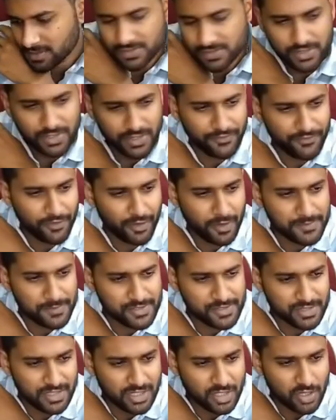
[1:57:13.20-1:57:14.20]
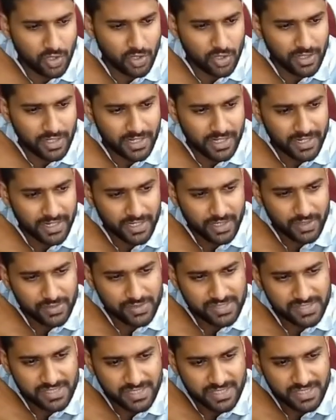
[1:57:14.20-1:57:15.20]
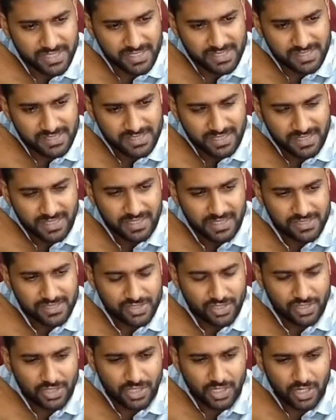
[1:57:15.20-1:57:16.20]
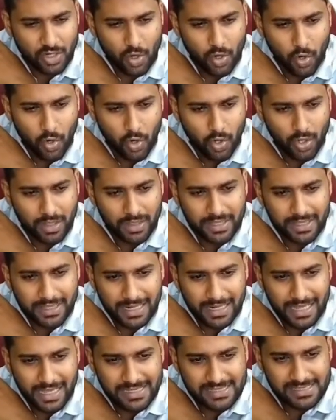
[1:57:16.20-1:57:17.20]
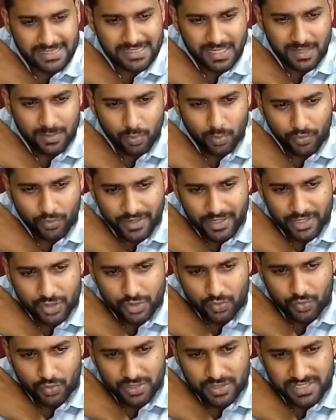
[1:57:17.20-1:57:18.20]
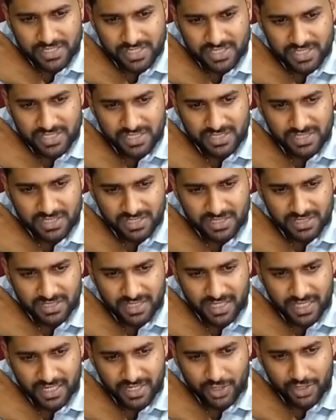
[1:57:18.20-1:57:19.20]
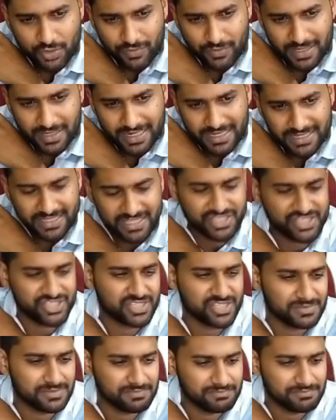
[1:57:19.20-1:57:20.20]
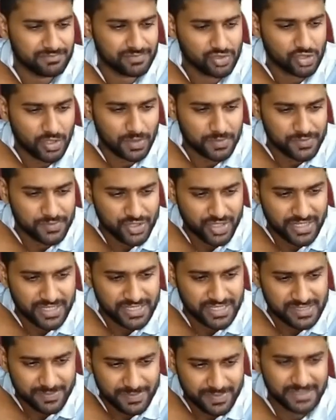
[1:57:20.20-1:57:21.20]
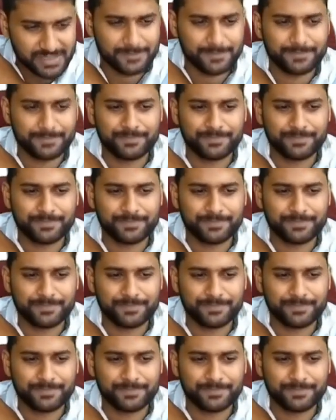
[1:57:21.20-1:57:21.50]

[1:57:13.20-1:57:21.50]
So if you observe that alternative series, so that all the lines are moving towards each other, then you will get this shape. So option is B.